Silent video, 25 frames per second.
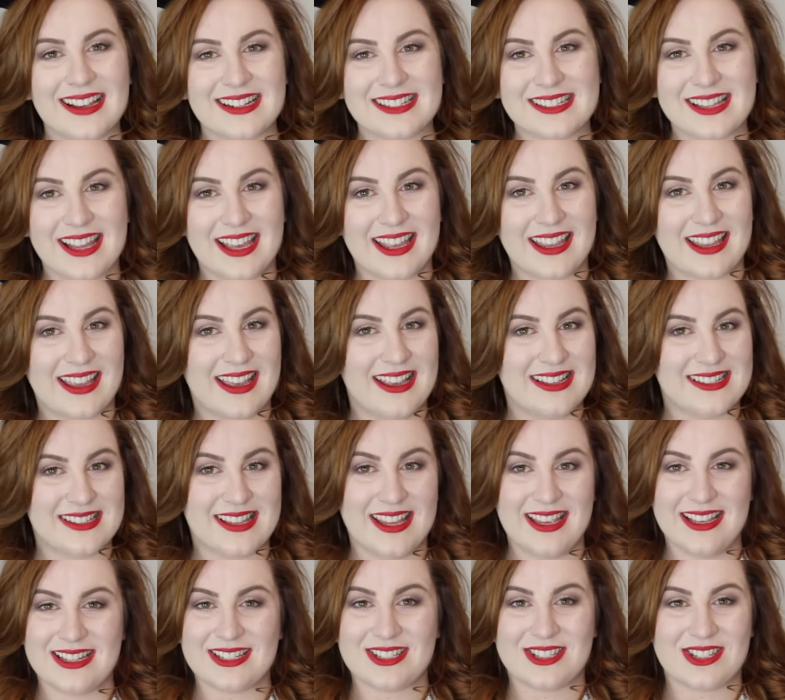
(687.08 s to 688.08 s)
Next thing is
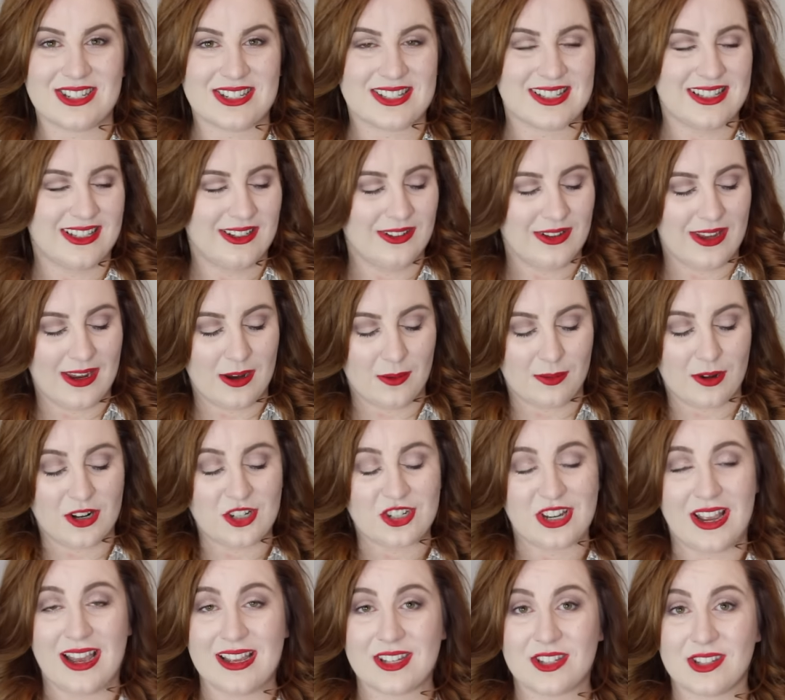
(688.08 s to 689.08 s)
this, just a little
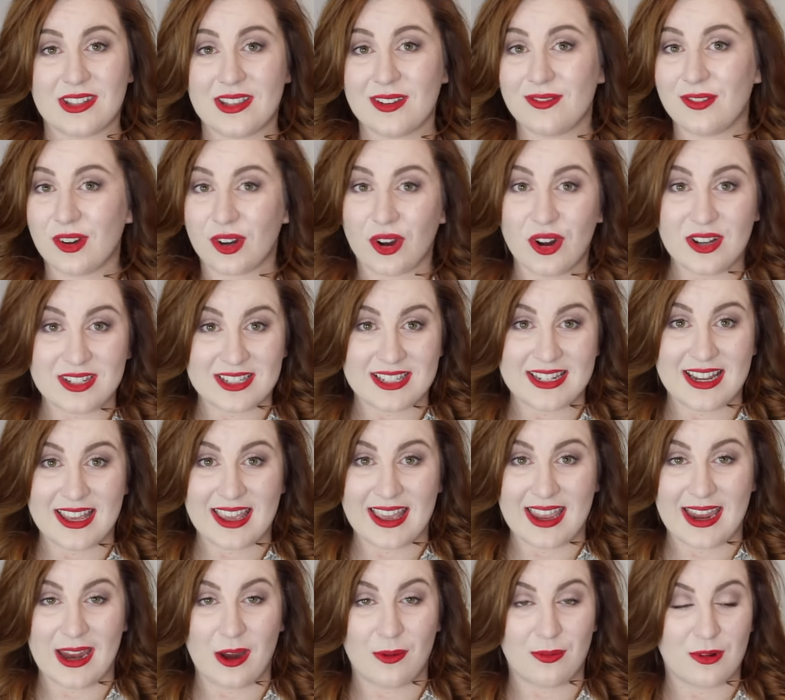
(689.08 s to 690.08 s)
hairbrush. I actually forgot to
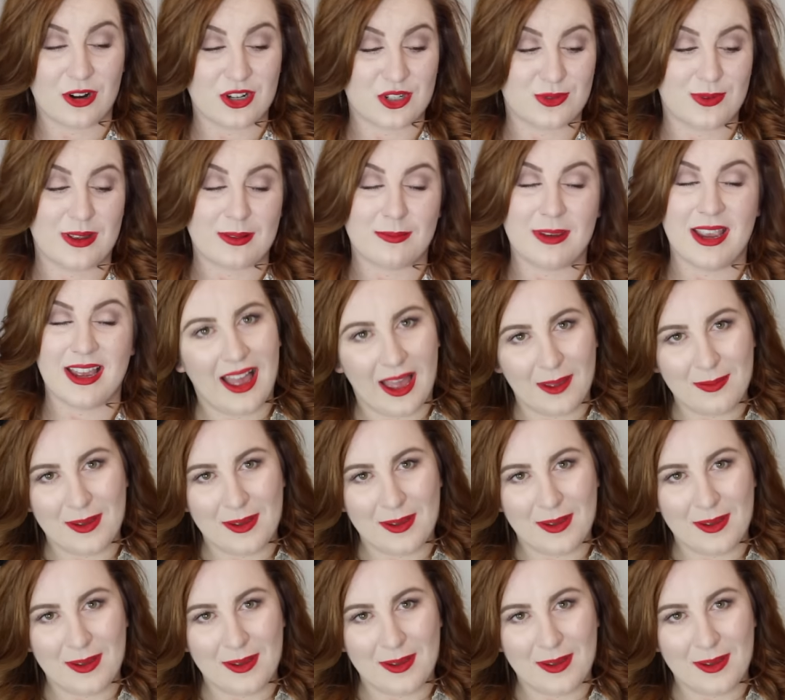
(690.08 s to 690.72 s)
take a hairbrush with me.